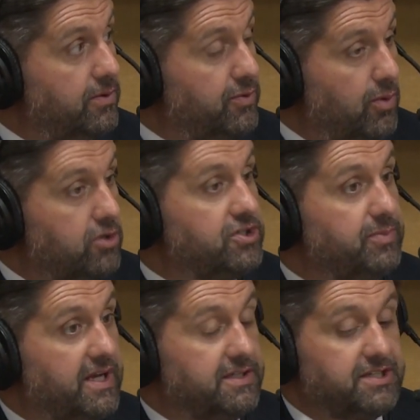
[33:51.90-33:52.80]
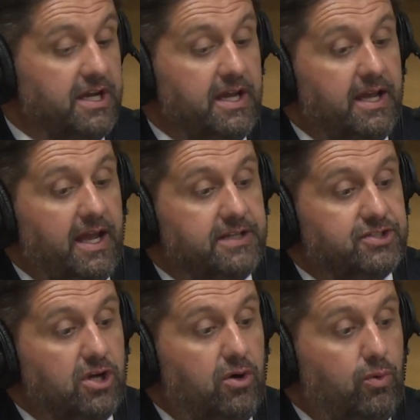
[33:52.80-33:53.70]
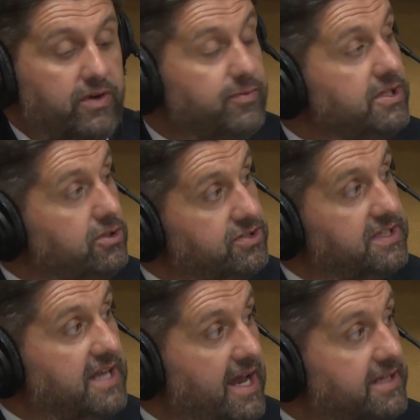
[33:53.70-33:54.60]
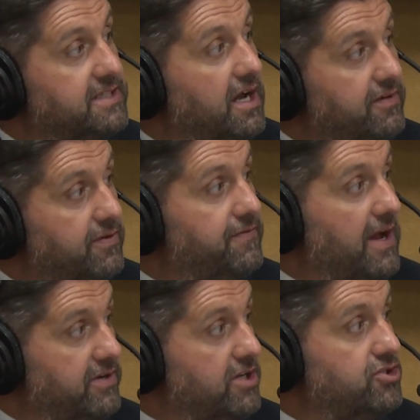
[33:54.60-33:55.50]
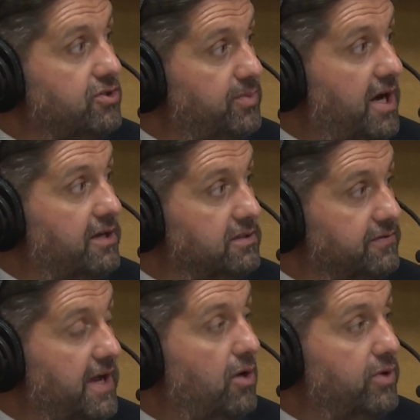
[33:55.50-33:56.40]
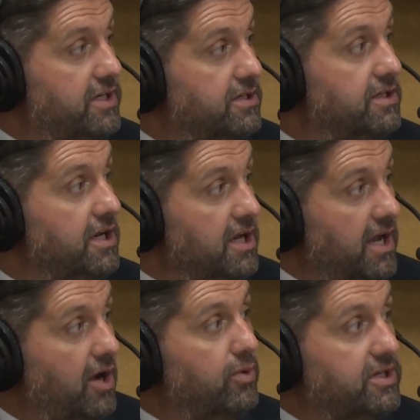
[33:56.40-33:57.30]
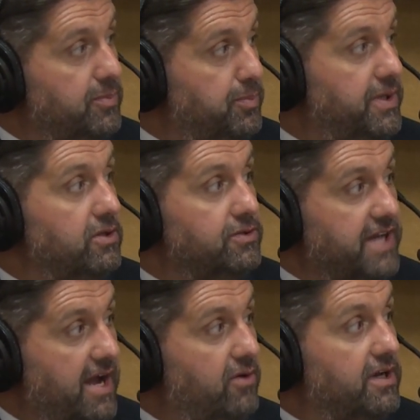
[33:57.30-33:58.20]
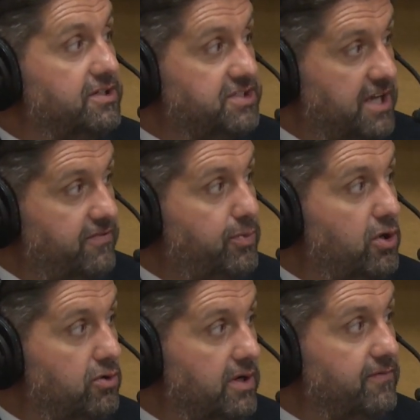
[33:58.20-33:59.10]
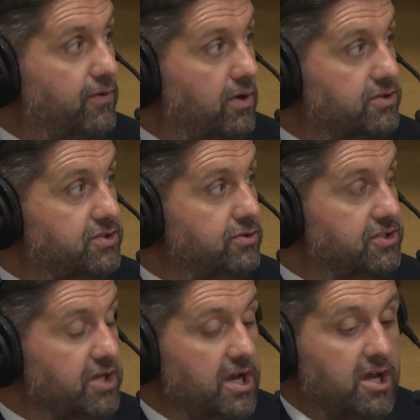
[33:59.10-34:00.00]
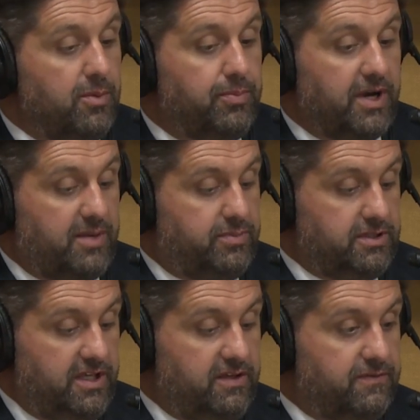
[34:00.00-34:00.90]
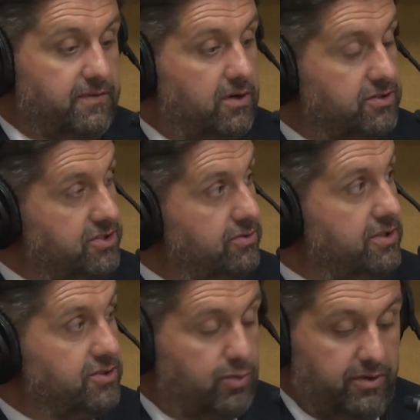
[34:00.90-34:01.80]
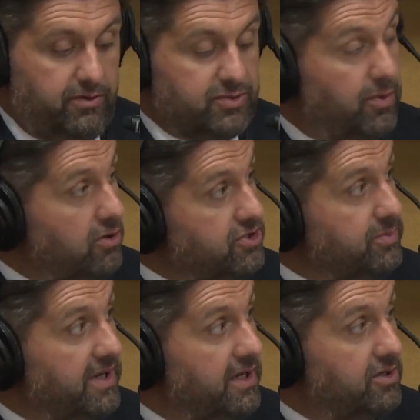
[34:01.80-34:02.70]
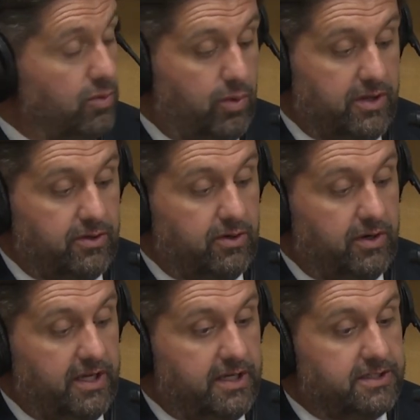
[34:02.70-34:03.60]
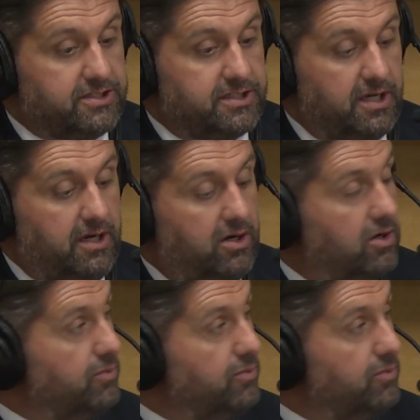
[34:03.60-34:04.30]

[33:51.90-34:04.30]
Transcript: marching bands. And so we've been using that as kind of a foundational model of how we could build out a safe program for our students. But I believe our students, whether it's marching band, whether it's our